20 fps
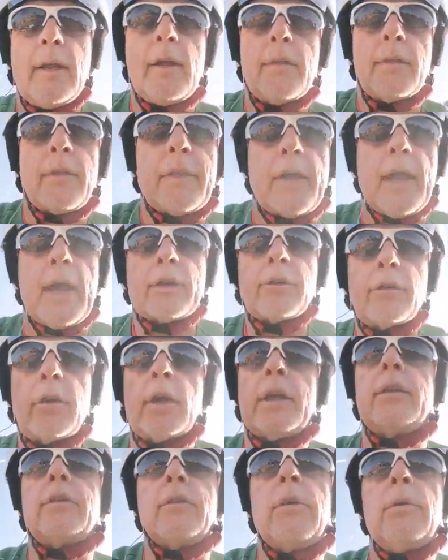that they
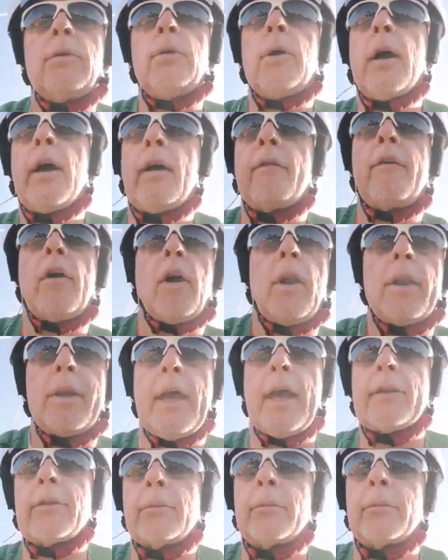actually do a violent act